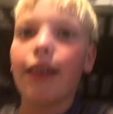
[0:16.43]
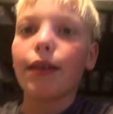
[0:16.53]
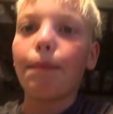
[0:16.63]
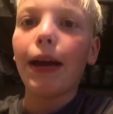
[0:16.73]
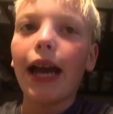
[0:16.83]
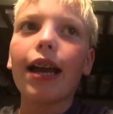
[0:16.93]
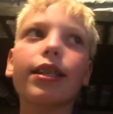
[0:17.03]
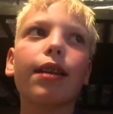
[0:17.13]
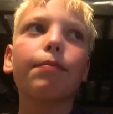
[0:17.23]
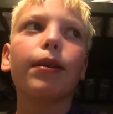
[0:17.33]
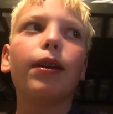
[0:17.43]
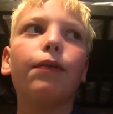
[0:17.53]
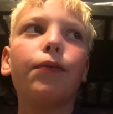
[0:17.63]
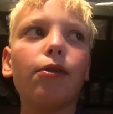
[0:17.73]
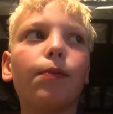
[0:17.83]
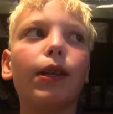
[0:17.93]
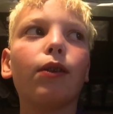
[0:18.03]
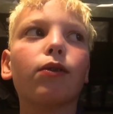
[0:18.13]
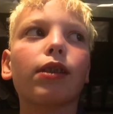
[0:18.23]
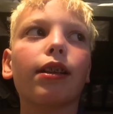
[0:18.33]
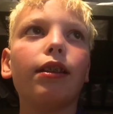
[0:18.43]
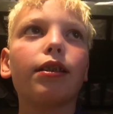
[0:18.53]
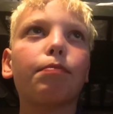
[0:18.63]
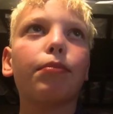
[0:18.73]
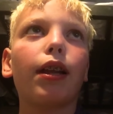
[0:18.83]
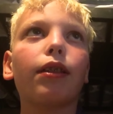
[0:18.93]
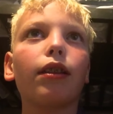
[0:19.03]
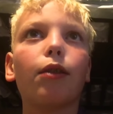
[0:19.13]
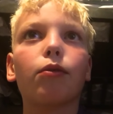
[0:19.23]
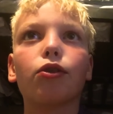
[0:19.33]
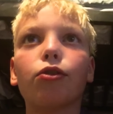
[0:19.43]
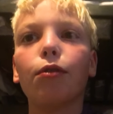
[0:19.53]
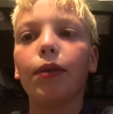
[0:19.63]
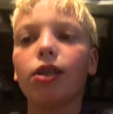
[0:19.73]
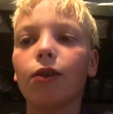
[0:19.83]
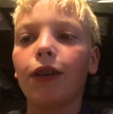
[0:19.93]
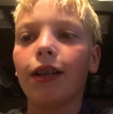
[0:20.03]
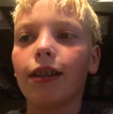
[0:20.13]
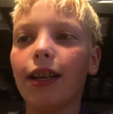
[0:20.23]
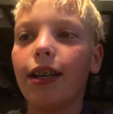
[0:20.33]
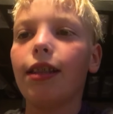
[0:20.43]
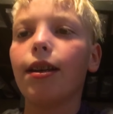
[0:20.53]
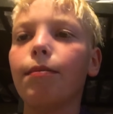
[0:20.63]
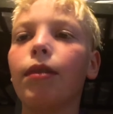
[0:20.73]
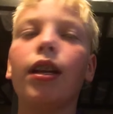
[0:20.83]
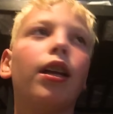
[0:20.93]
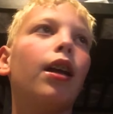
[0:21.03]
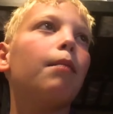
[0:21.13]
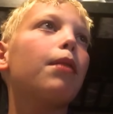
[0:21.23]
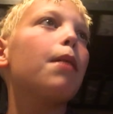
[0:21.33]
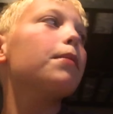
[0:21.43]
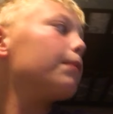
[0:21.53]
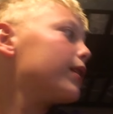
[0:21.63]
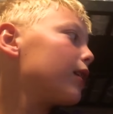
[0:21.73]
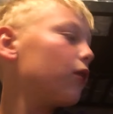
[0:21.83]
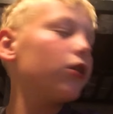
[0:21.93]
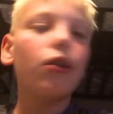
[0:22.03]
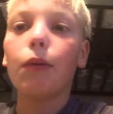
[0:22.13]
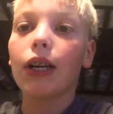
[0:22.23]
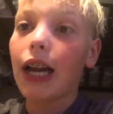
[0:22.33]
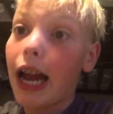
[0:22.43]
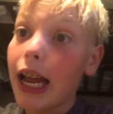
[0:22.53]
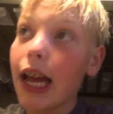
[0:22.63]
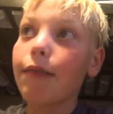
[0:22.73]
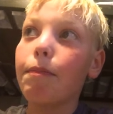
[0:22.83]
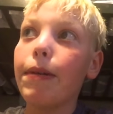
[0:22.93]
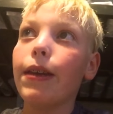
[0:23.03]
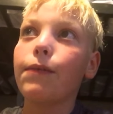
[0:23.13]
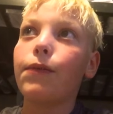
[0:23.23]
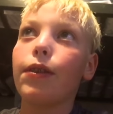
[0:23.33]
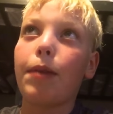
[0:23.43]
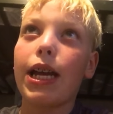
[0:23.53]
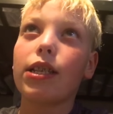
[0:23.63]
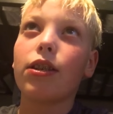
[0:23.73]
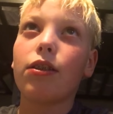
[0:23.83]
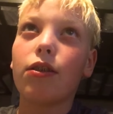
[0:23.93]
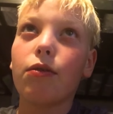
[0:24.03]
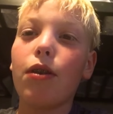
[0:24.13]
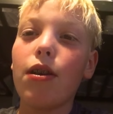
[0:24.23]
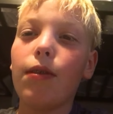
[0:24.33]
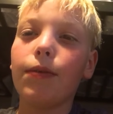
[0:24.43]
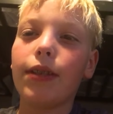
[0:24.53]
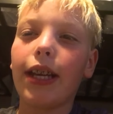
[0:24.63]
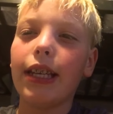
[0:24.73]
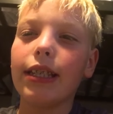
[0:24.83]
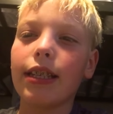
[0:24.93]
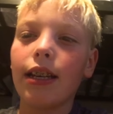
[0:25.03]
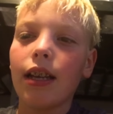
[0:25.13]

In the past, I made a few videos like this, but I thought they were stupid, so I deleted them. But I'm gonna be telling you where I have been for the past 12 days.